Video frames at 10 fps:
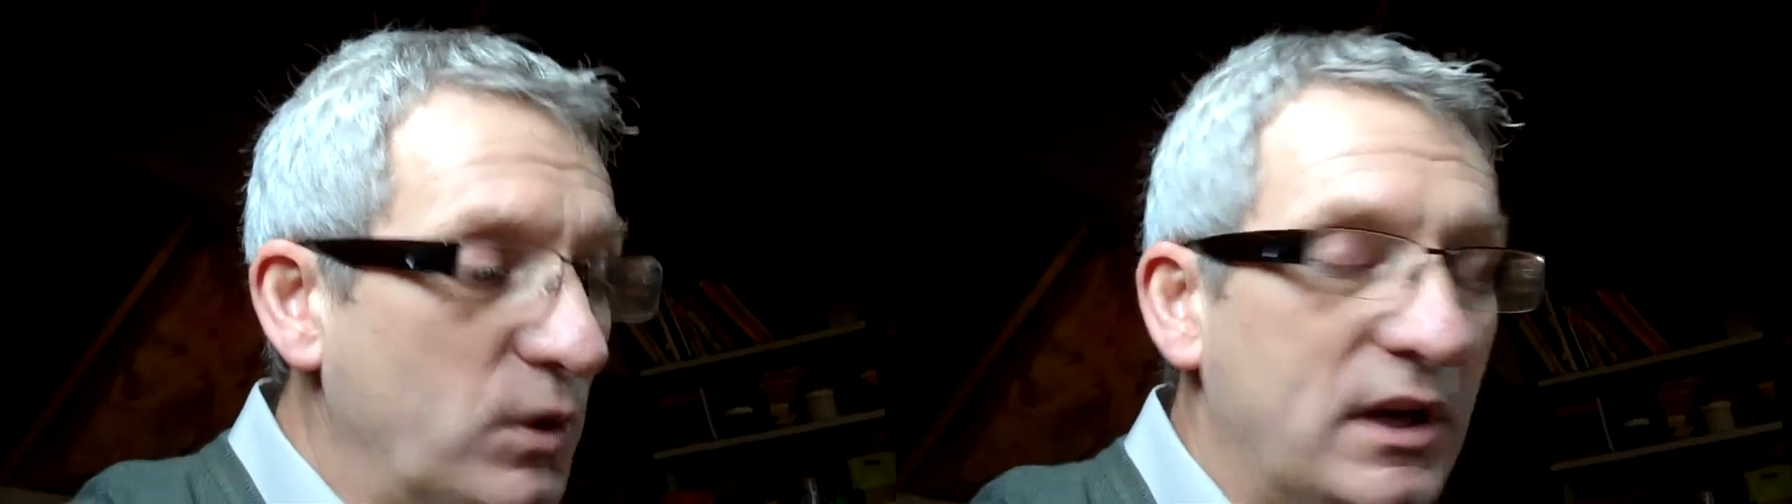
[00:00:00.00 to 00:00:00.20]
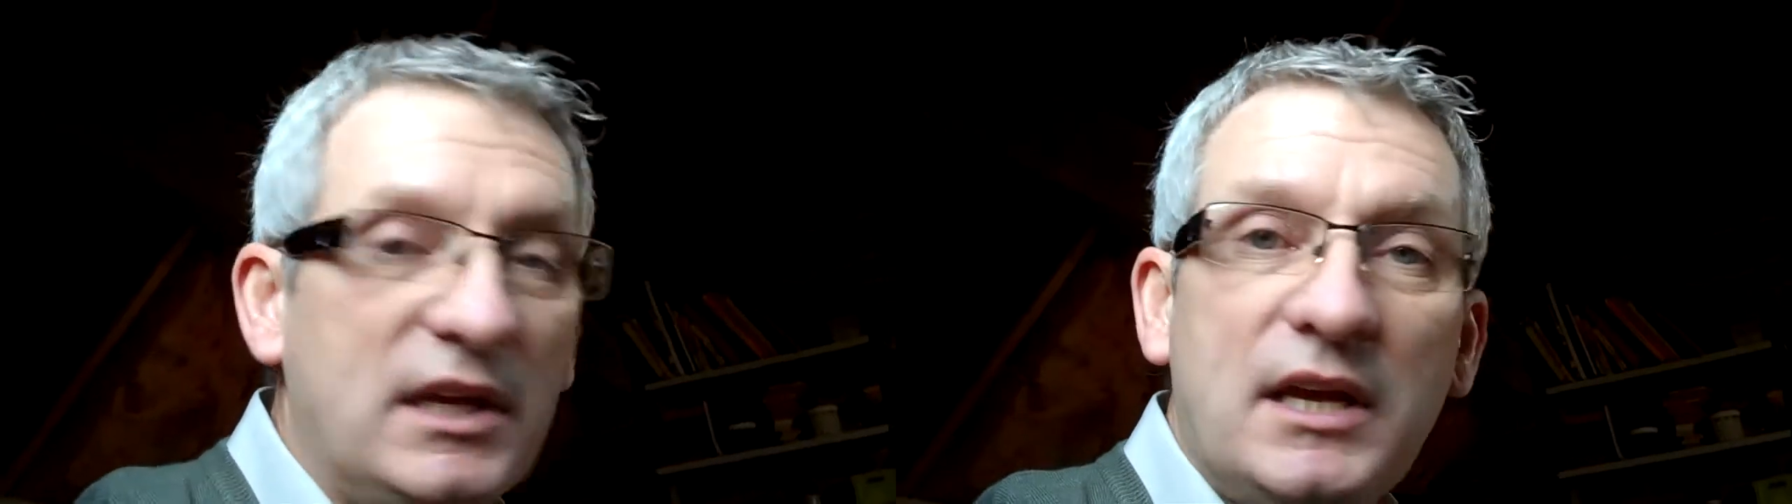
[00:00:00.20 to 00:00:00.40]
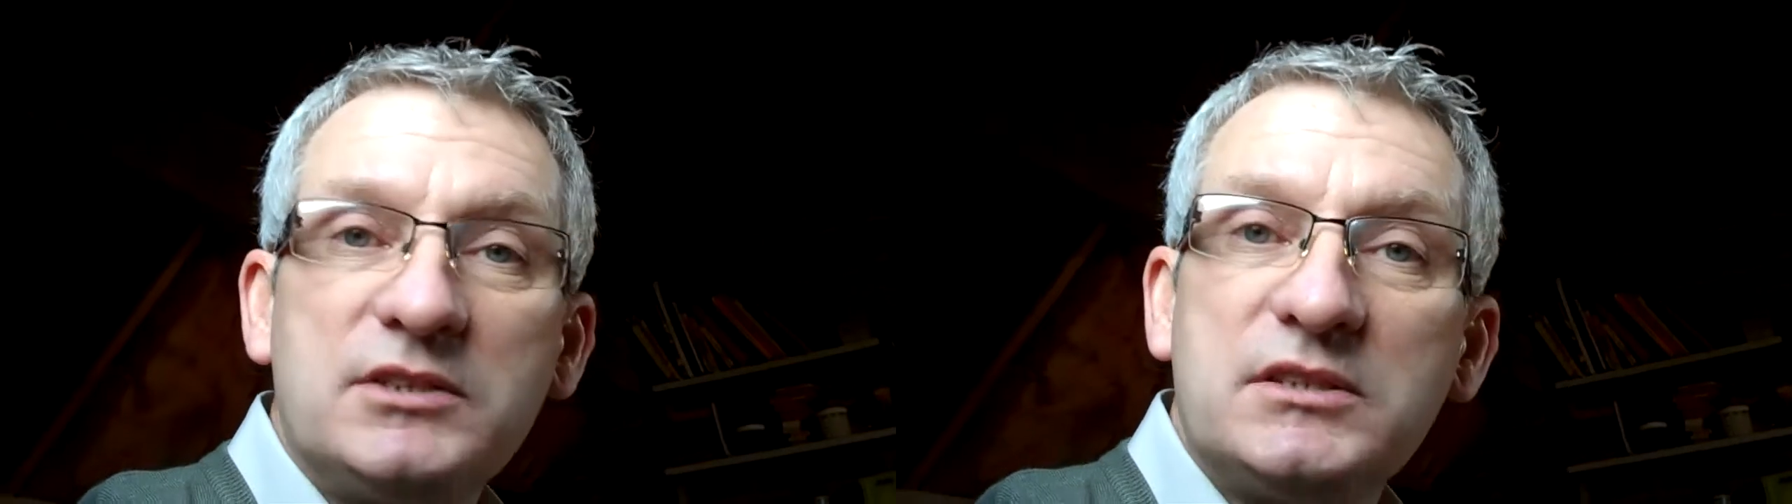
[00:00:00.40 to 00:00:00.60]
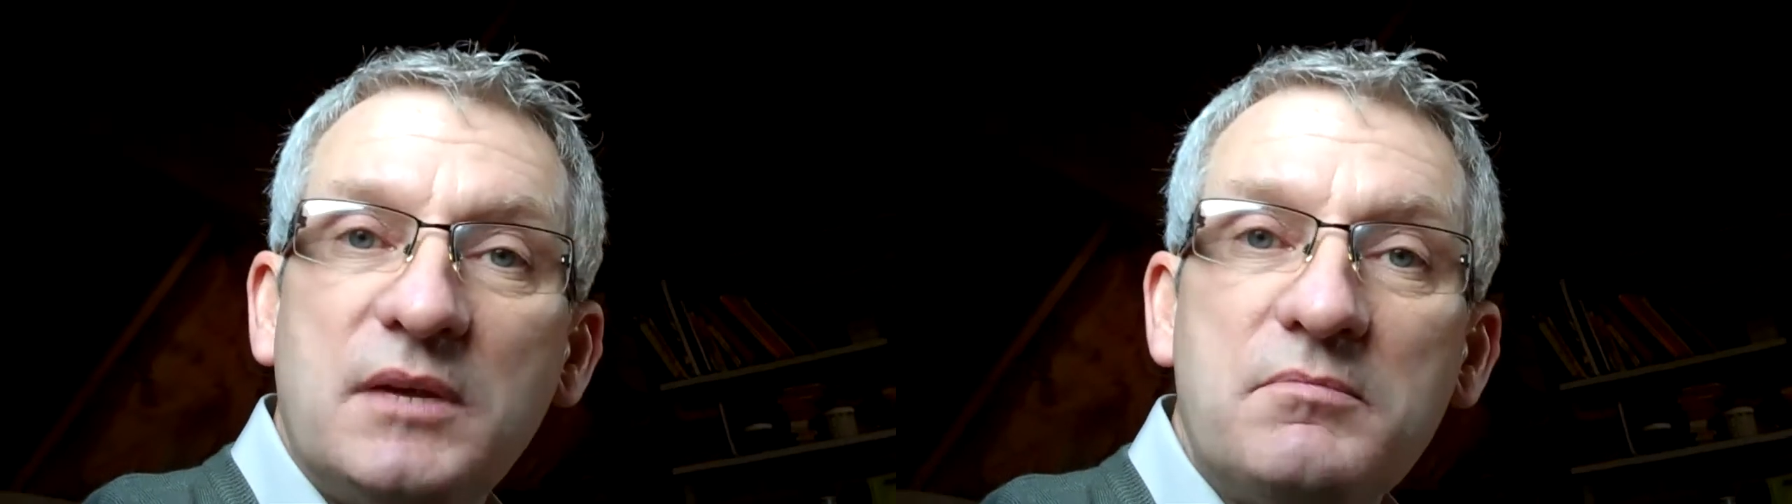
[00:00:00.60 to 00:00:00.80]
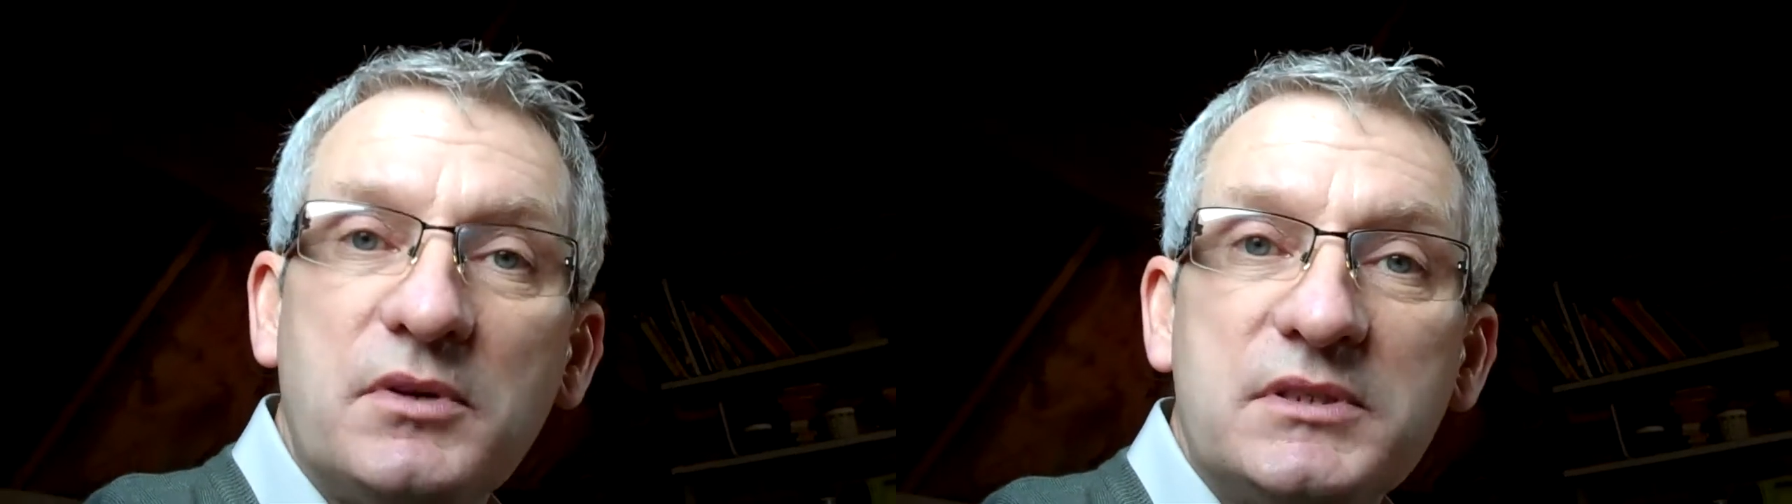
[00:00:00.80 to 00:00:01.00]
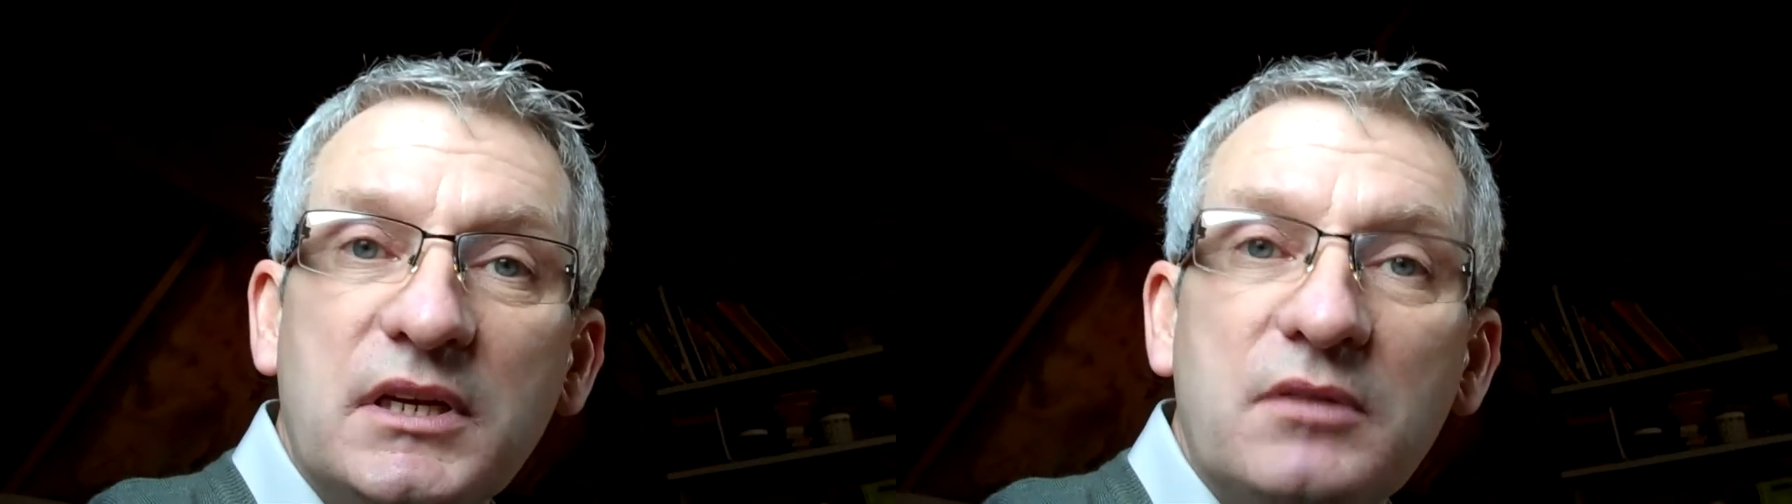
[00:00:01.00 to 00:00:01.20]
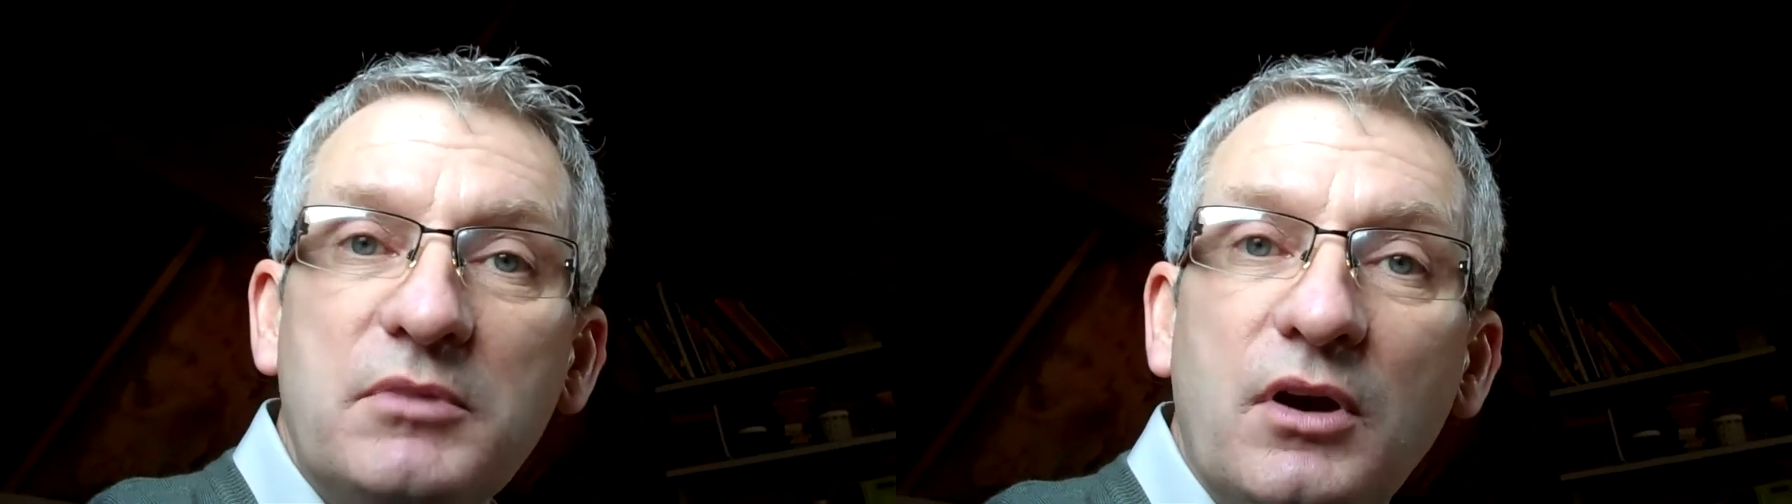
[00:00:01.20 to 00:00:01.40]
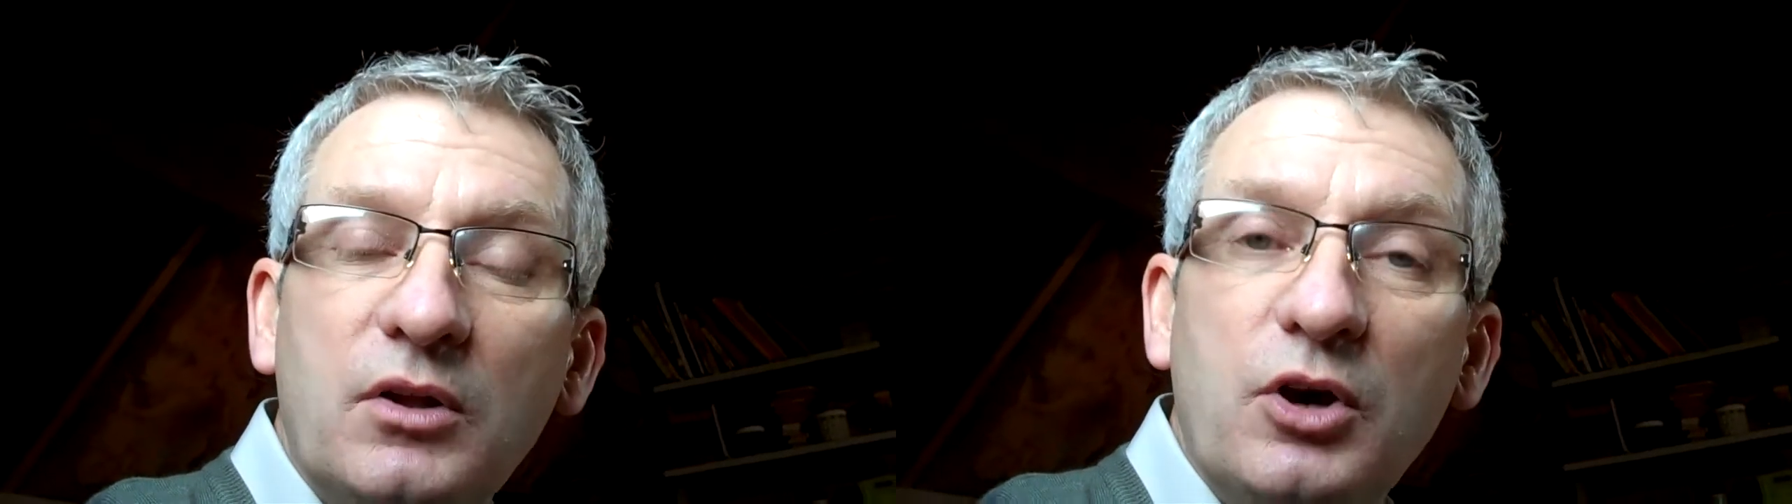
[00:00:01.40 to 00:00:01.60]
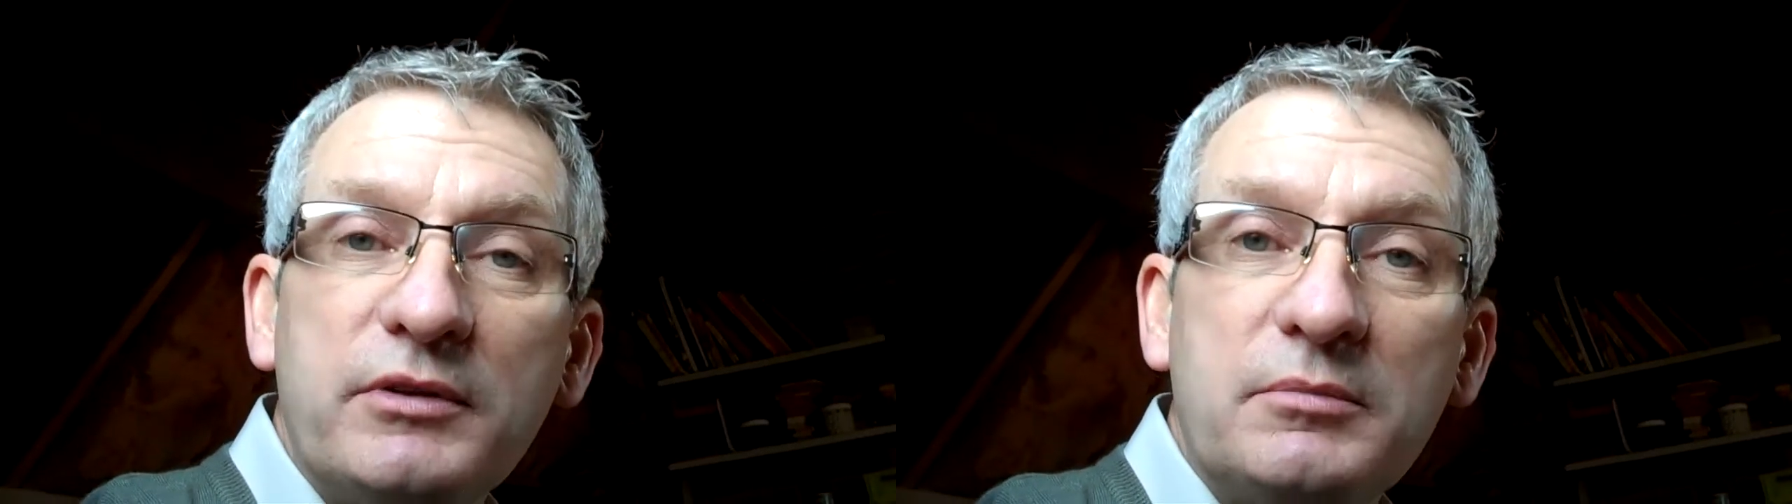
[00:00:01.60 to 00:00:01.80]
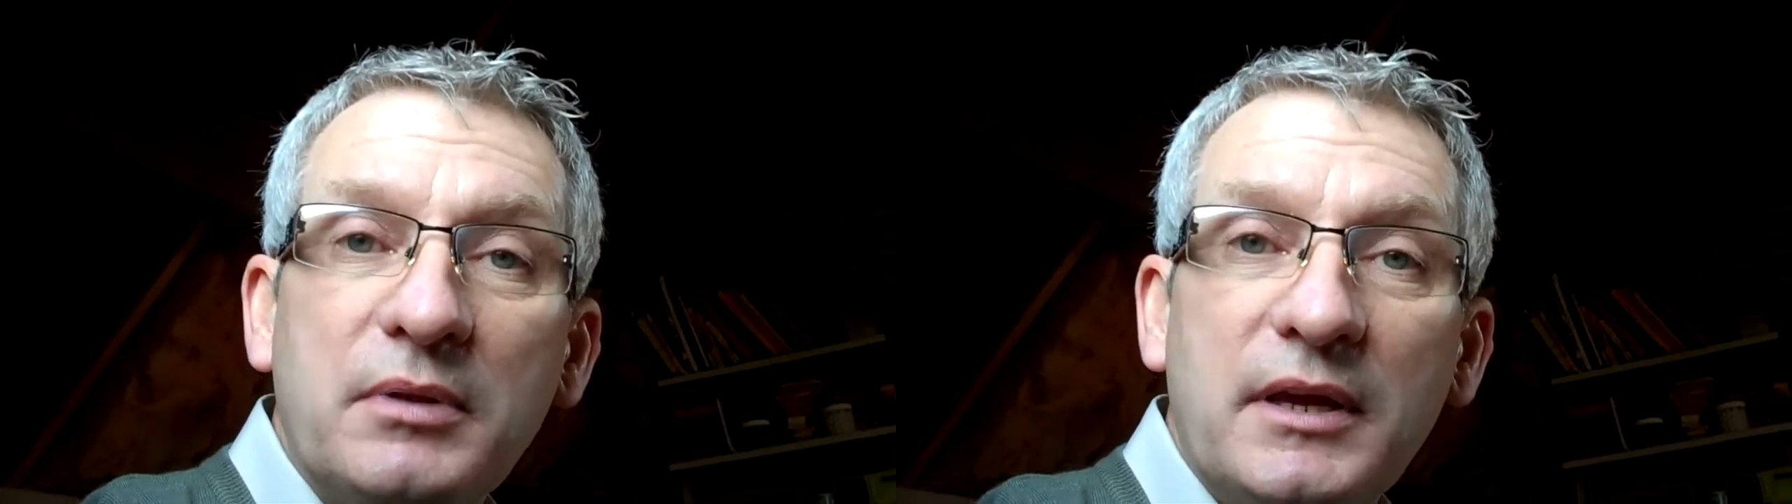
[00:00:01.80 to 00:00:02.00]
waney edge timbers, it can be all
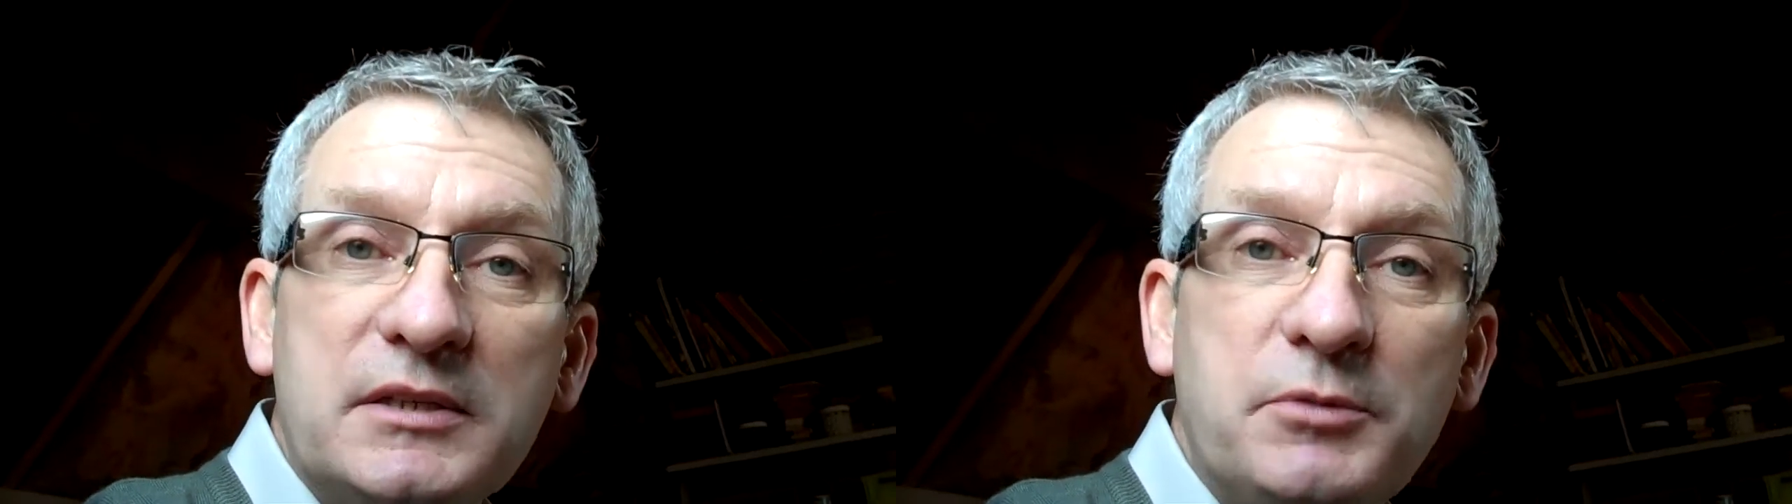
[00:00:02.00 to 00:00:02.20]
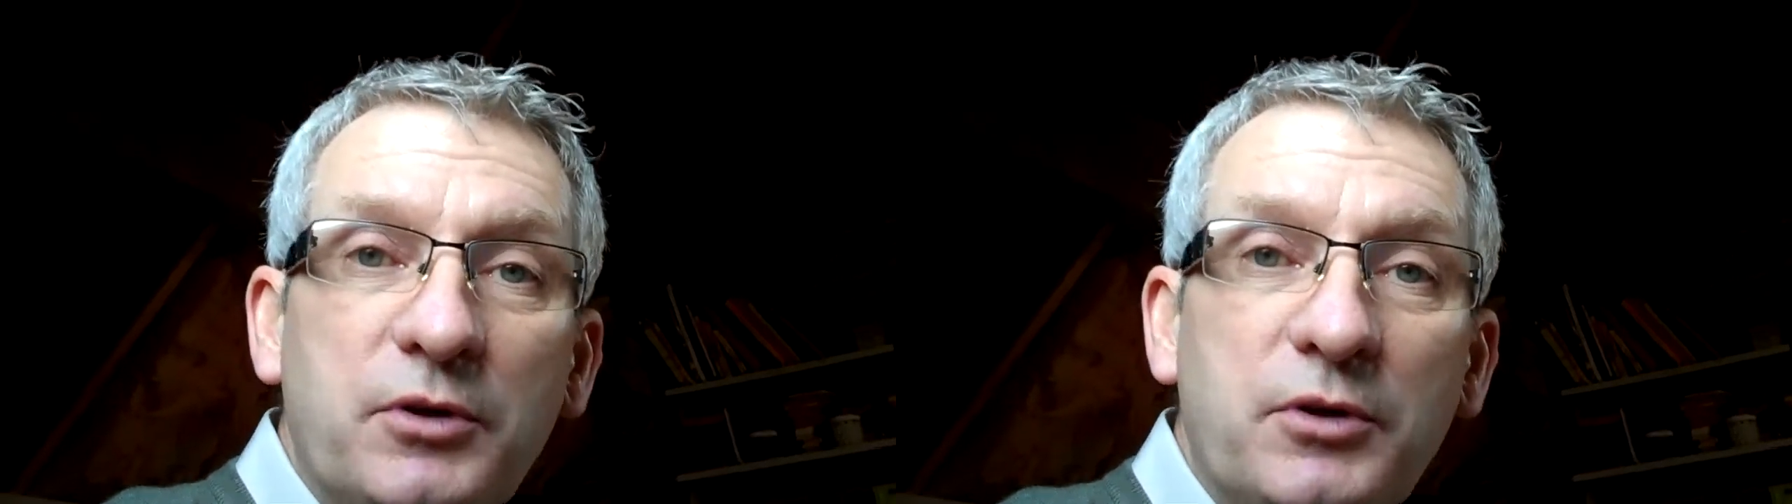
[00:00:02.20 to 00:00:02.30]
over the place,